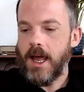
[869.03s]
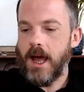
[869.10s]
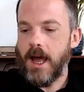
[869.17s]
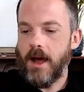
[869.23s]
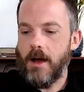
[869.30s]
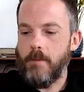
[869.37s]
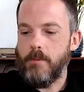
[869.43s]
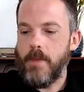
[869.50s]

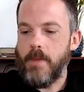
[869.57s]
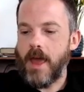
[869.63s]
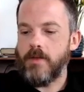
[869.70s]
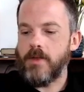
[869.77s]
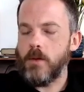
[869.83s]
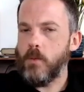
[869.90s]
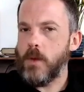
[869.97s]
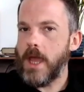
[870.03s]
And
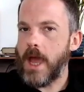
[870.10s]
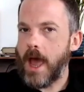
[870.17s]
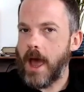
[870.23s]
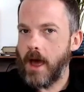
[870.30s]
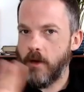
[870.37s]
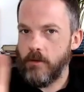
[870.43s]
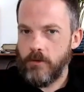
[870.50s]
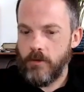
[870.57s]
then we
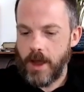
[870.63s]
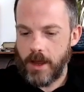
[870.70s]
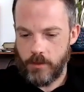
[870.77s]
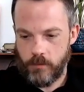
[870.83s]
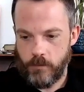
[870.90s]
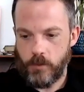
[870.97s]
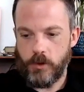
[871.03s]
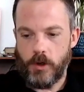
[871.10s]
have,
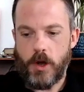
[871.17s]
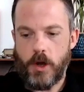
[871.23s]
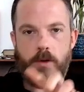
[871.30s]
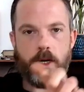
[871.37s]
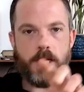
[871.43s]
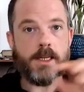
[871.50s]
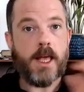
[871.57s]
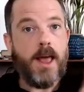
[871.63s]
if we'll
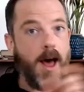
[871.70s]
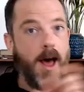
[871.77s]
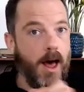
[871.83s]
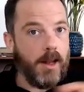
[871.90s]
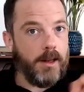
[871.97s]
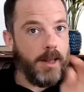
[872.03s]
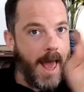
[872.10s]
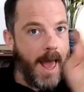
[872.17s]
notice,
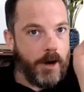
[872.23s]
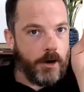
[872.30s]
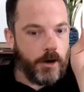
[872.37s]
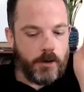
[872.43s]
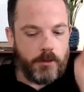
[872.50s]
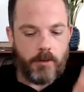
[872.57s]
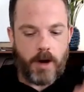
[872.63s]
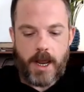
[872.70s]
a
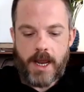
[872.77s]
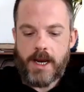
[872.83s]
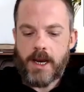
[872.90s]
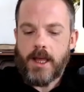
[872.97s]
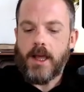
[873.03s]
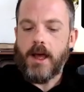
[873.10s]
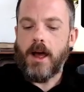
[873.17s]
ladder, right?